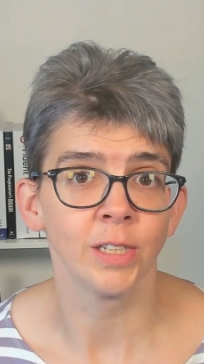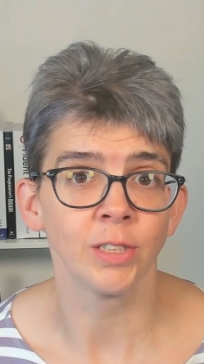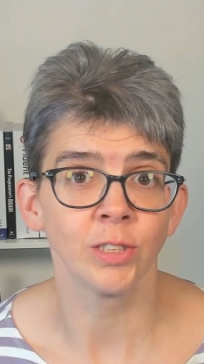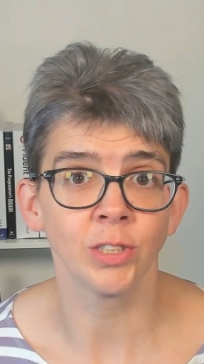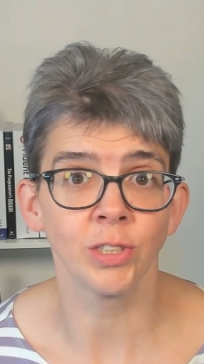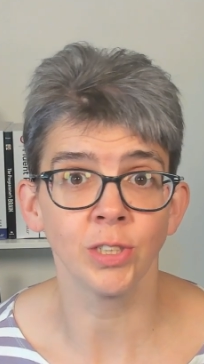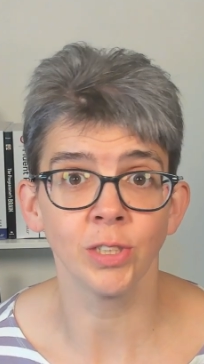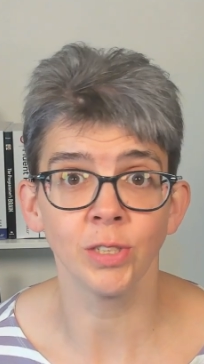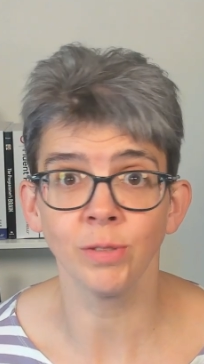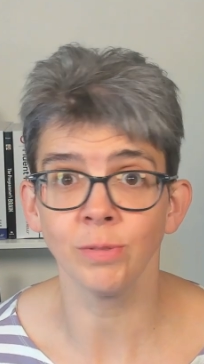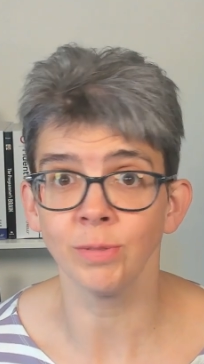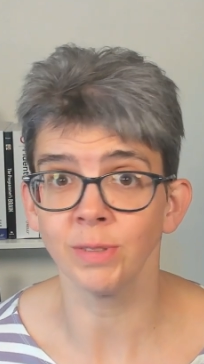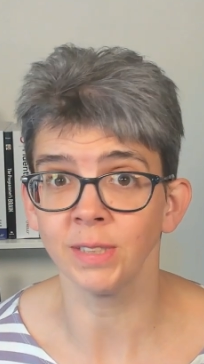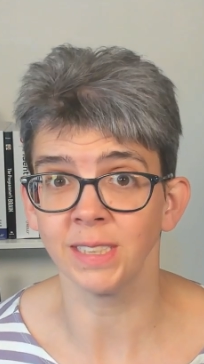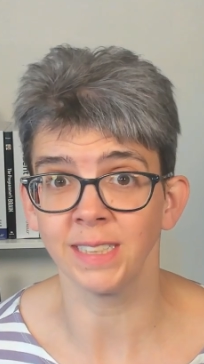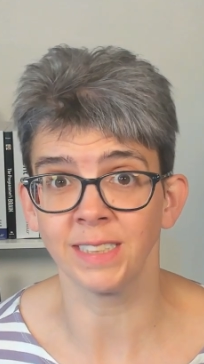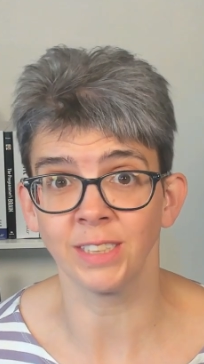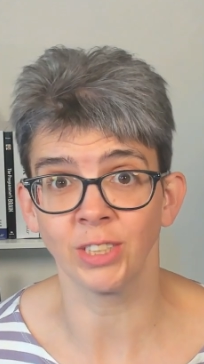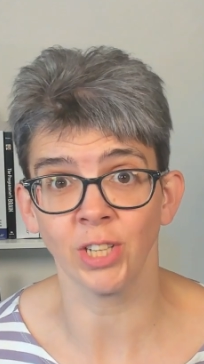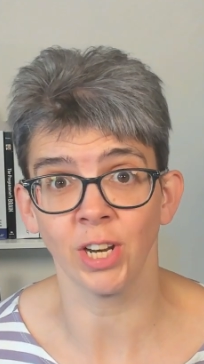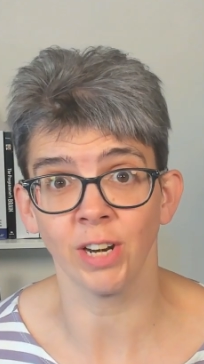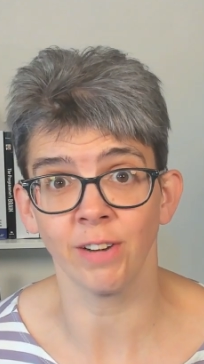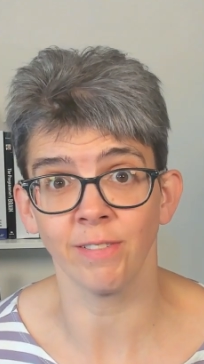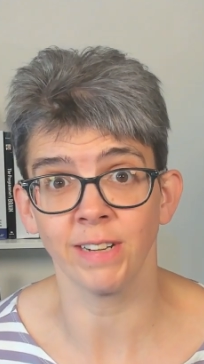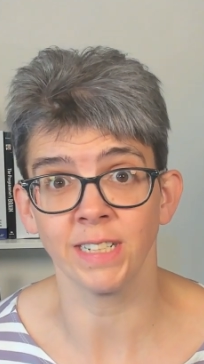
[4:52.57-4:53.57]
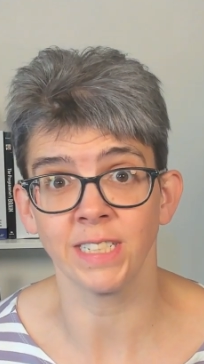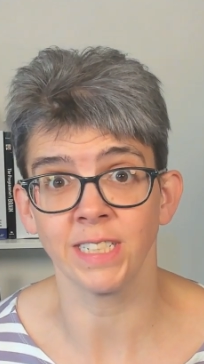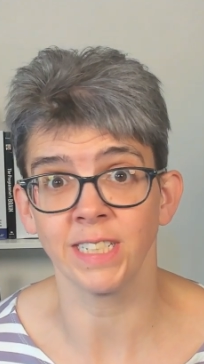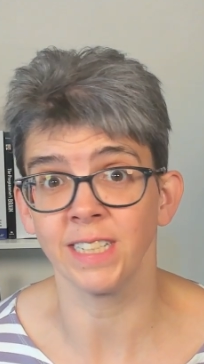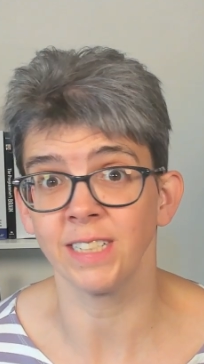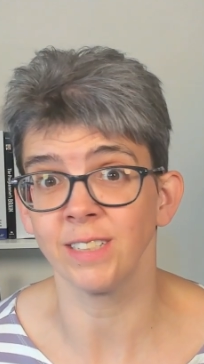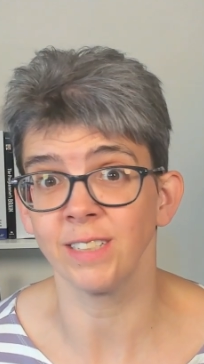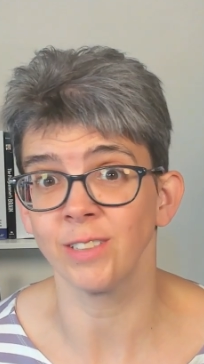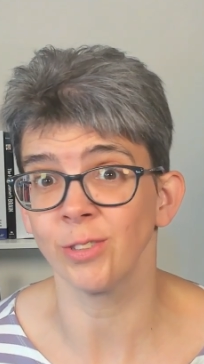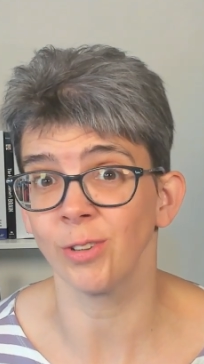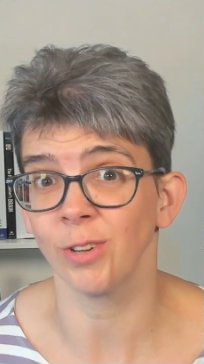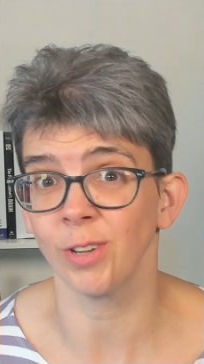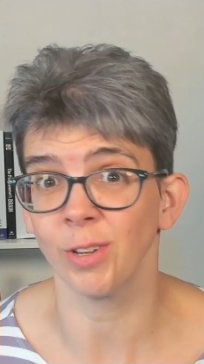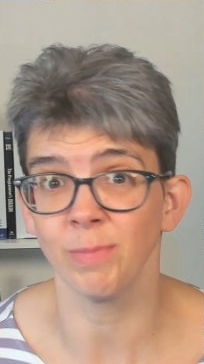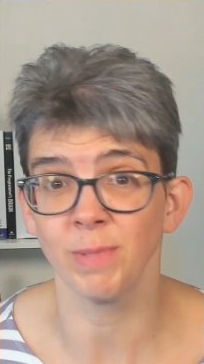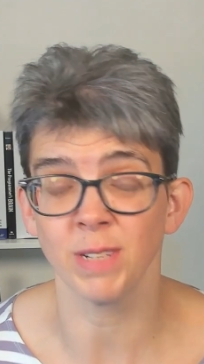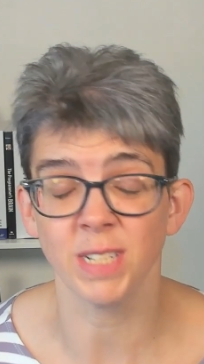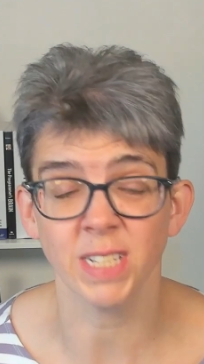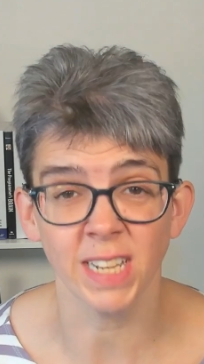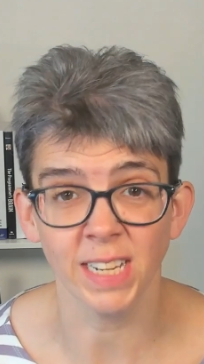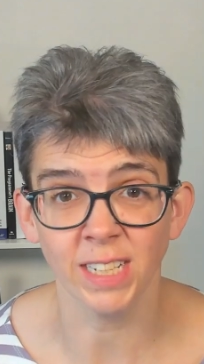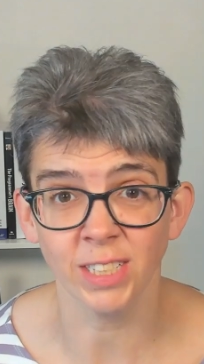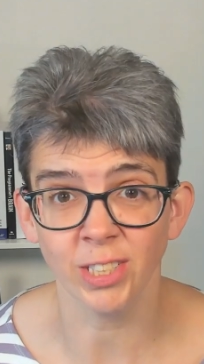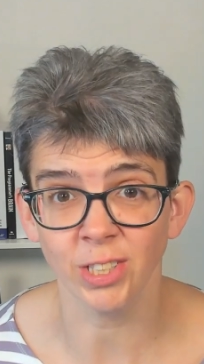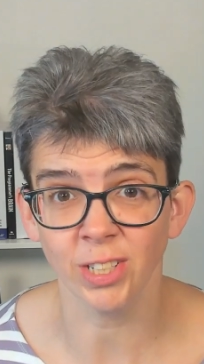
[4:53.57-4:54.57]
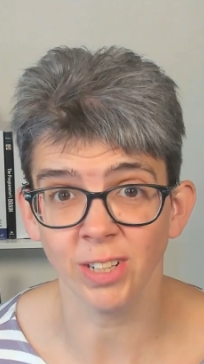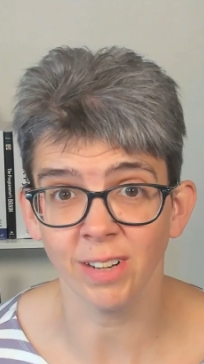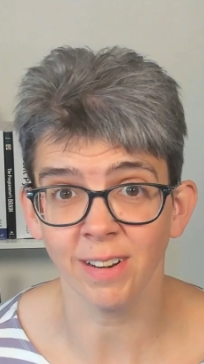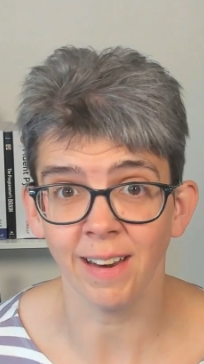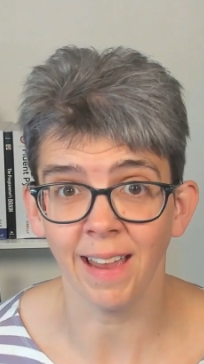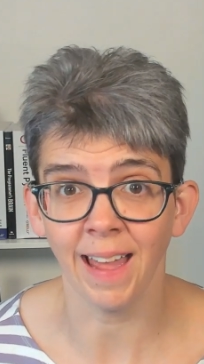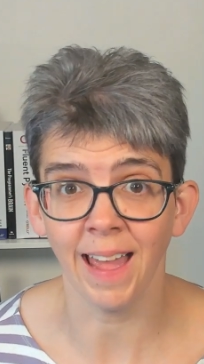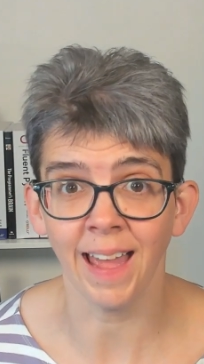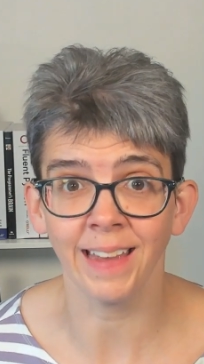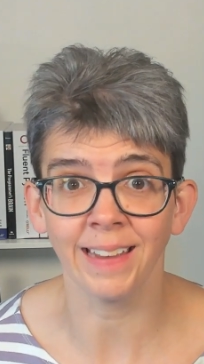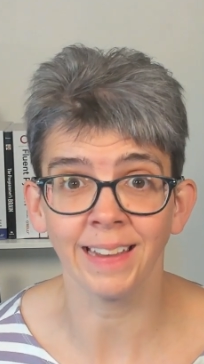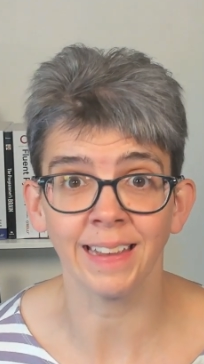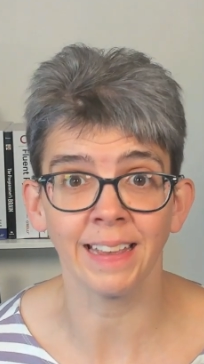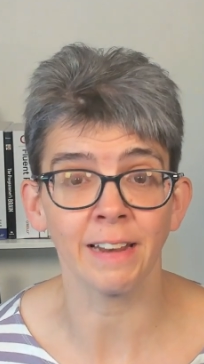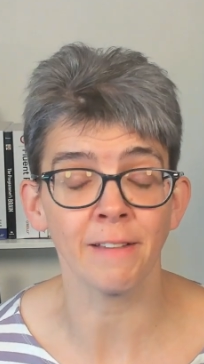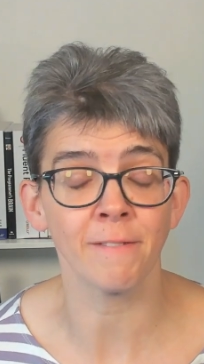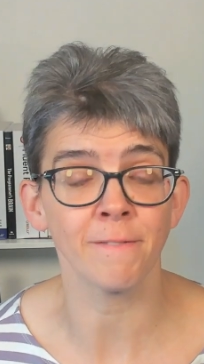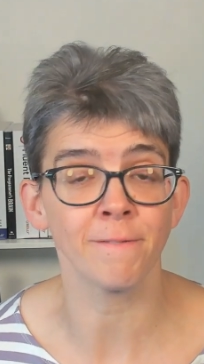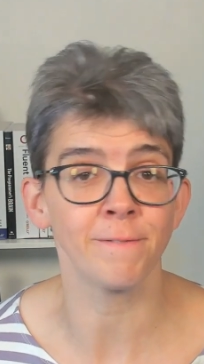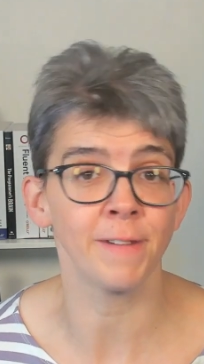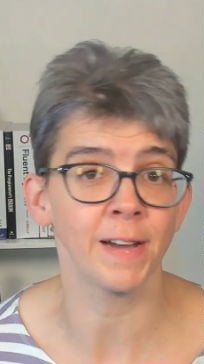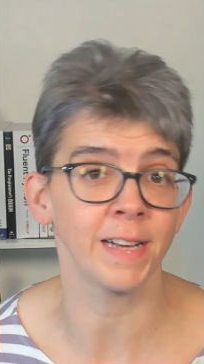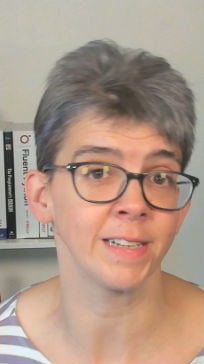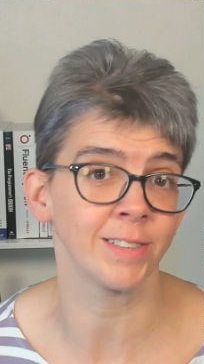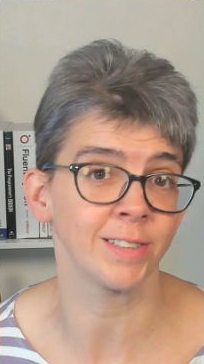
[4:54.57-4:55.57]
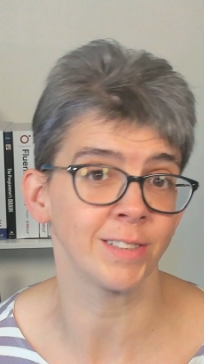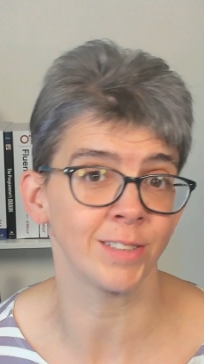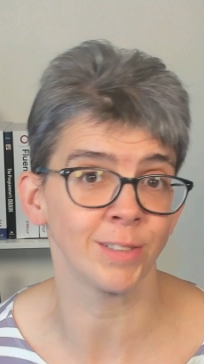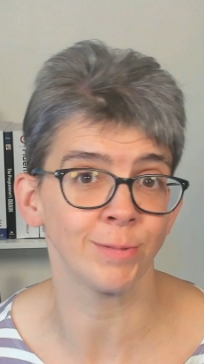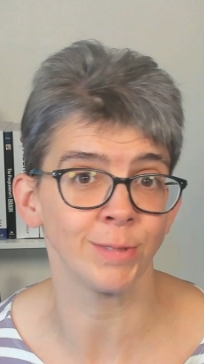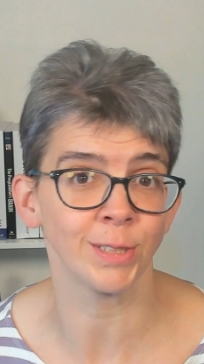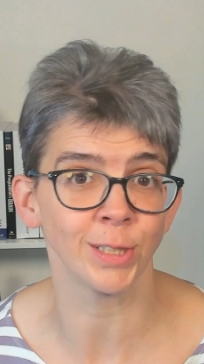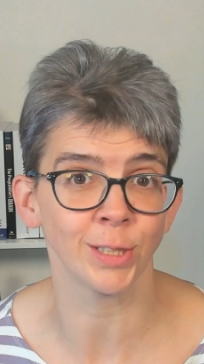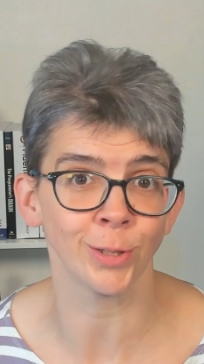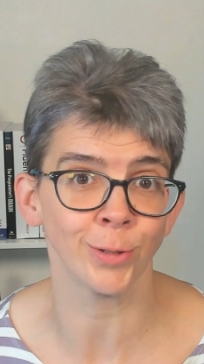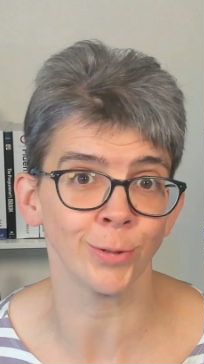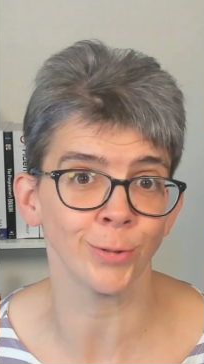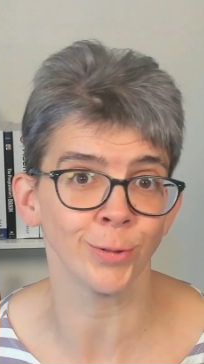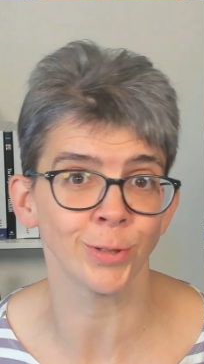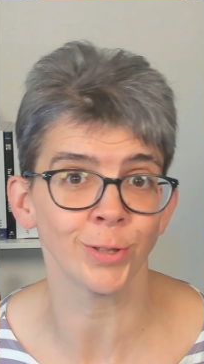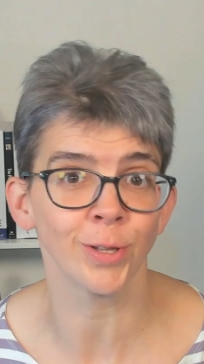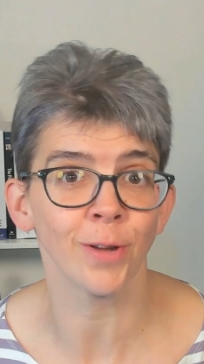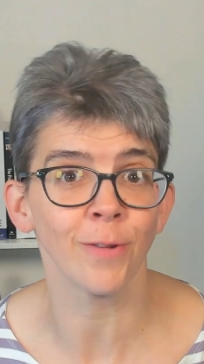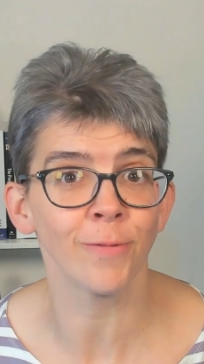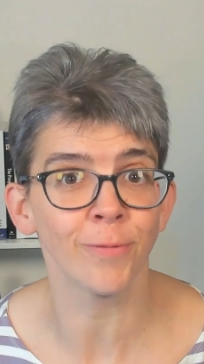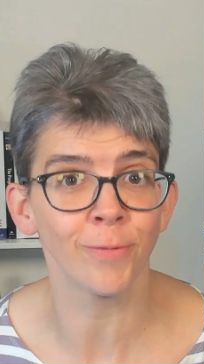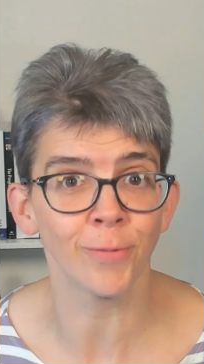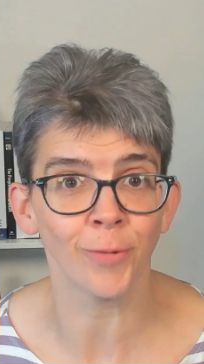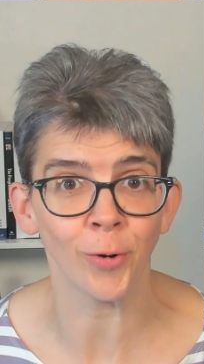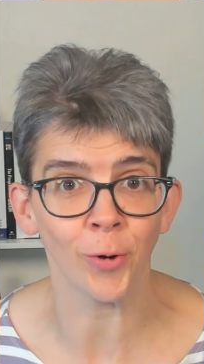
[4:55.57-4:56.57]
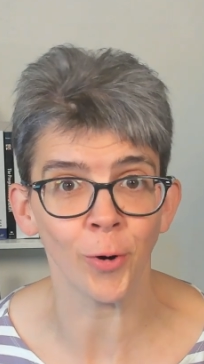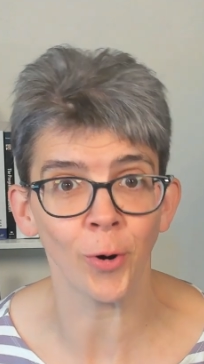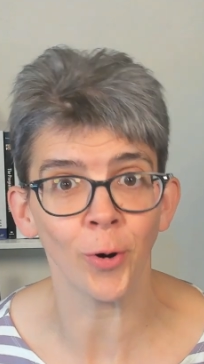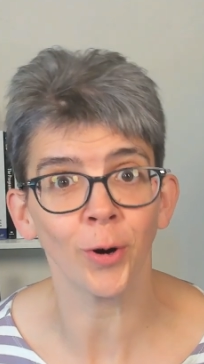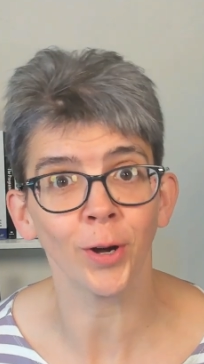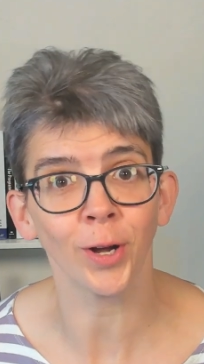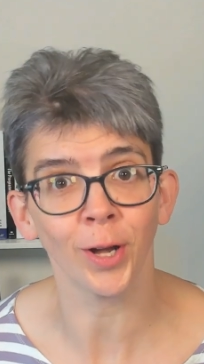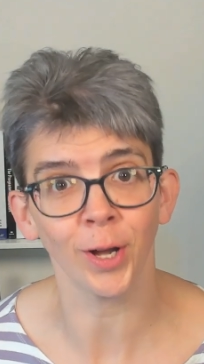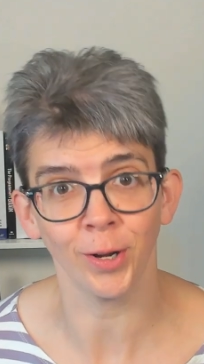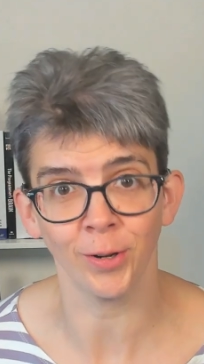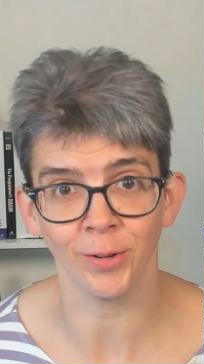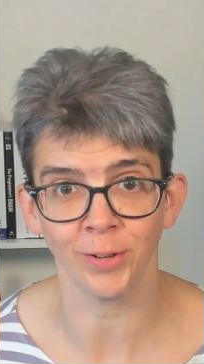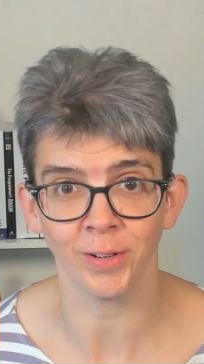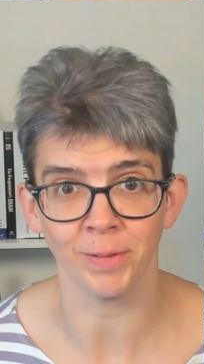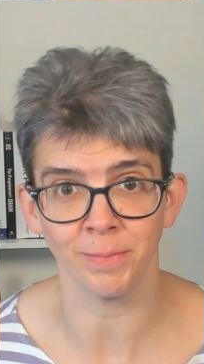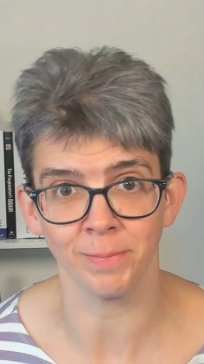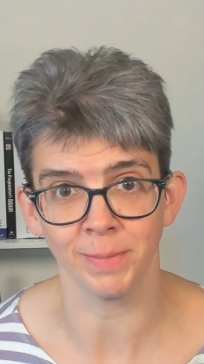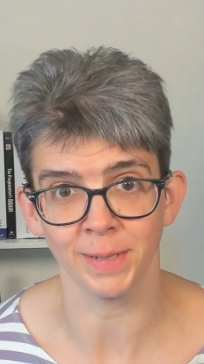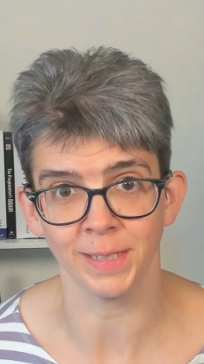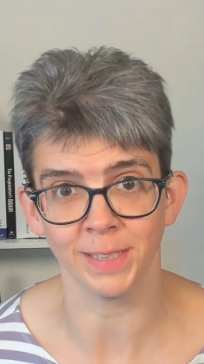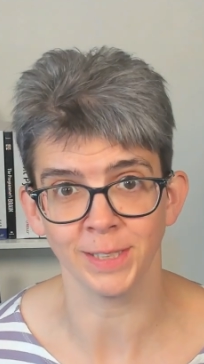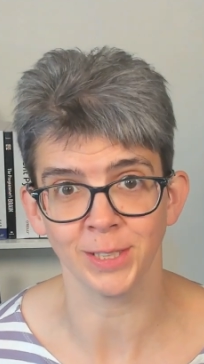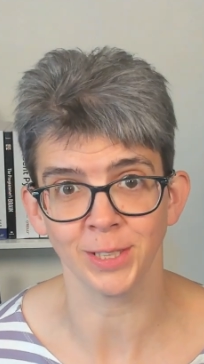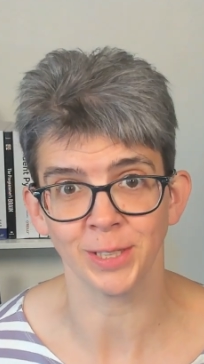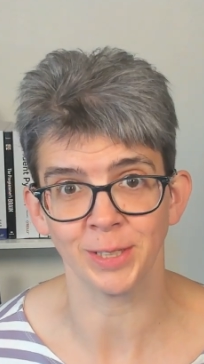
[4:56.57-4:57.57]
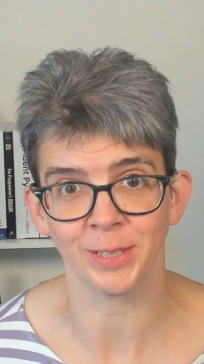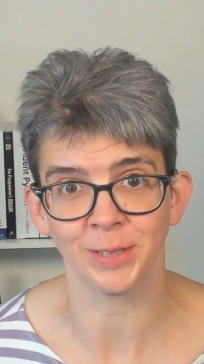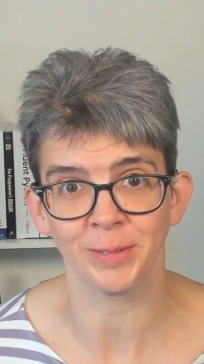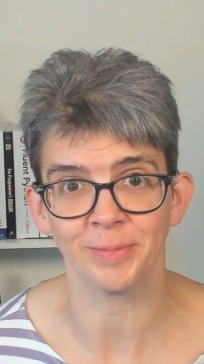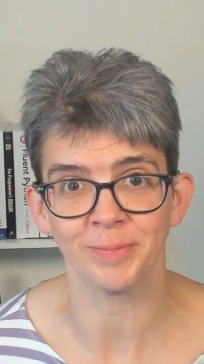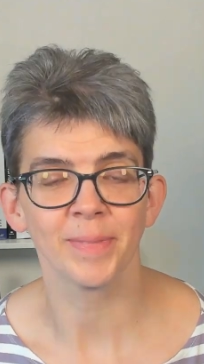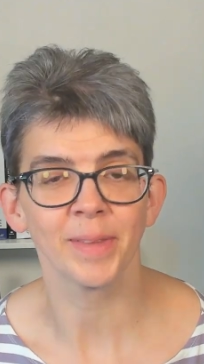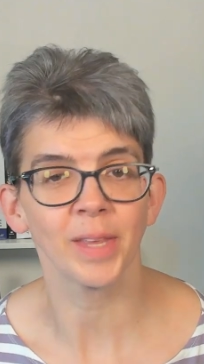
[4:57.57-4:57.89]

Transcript: to generating documentation and getting faster results for code completion.